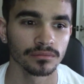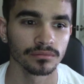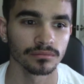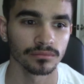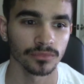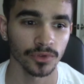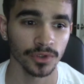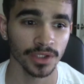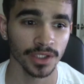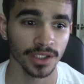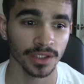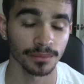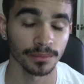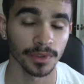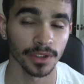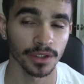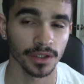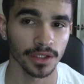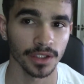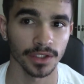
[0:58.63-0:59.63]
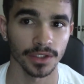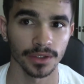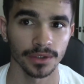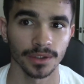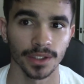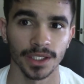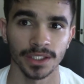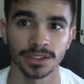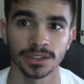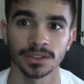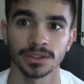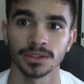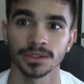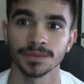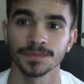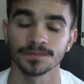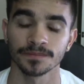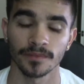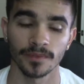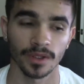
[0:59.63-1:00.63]
more than a month ago, actually.
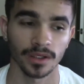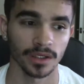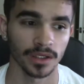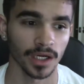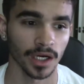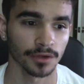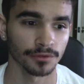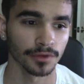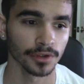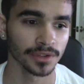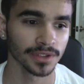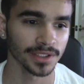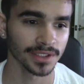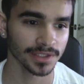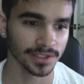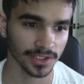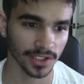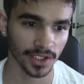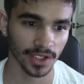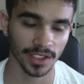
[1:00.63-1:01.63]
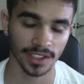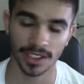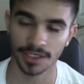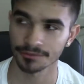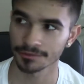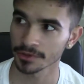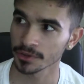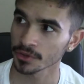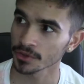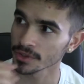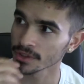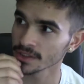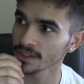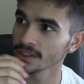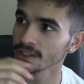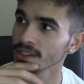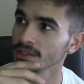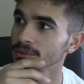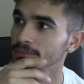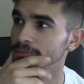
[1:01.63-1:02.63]
I wrote this song and I recorded
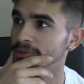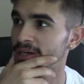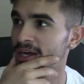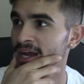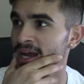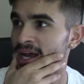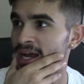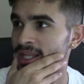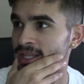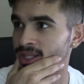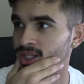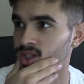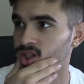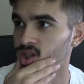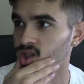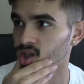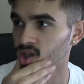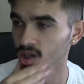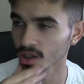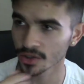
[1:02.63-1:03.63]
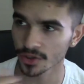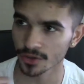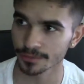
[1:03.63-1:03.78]
it, but I had the other